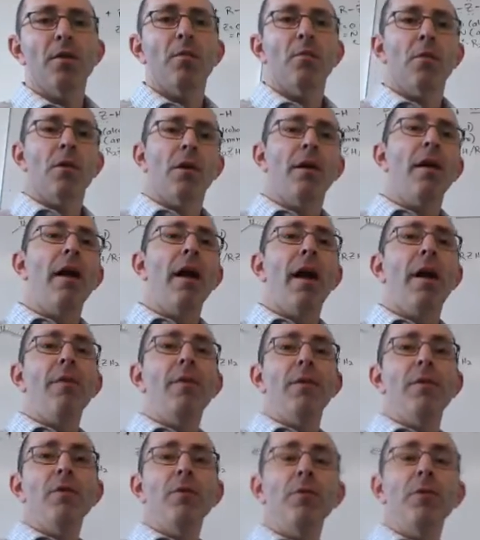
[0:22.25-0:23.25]
We're going to add
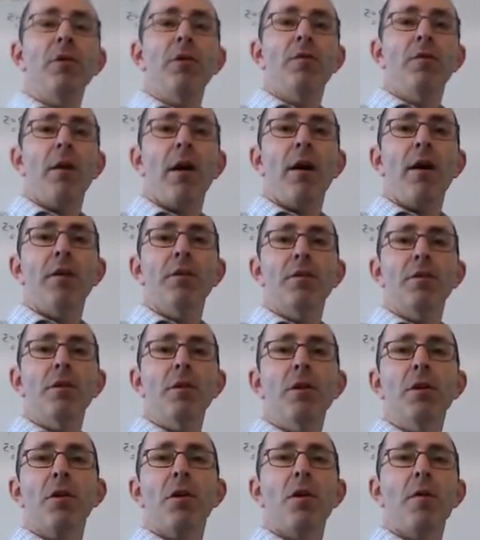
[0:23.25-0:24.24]
the nucleophile
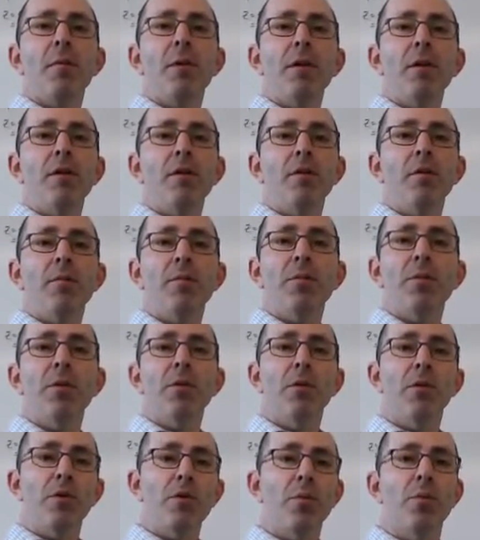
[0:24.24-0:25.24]
to the carbonyl,
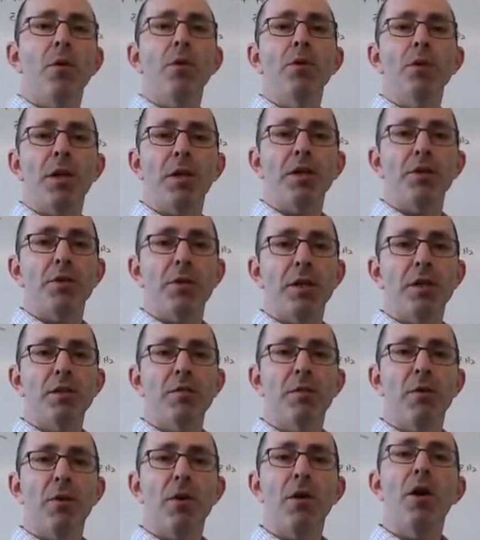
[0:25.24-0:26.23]
we're going to do a proton
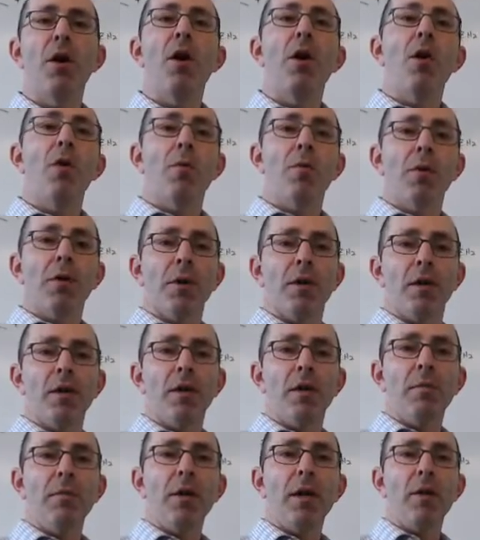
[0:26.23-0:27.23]
transfer, we're going to
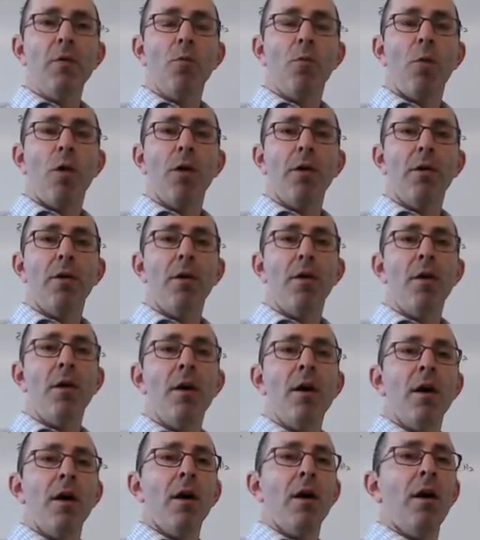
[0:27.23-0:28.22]
eliminate water,
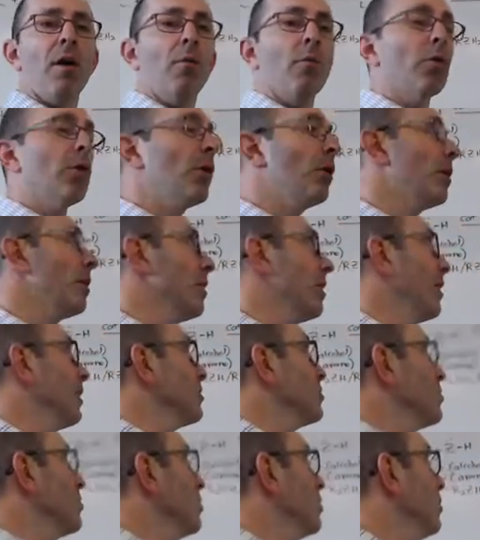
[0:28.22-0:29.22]
and we're going to
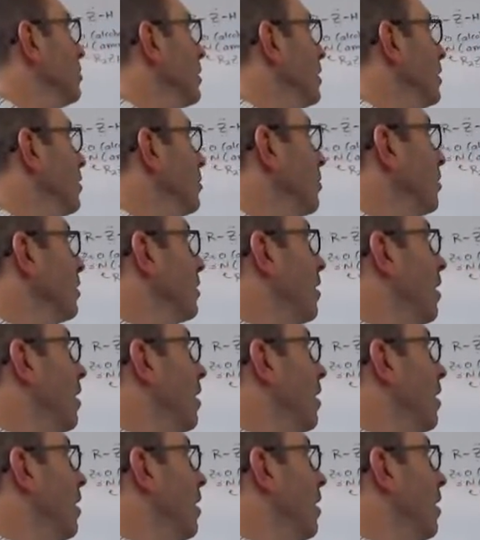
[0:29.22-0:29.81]
get to either an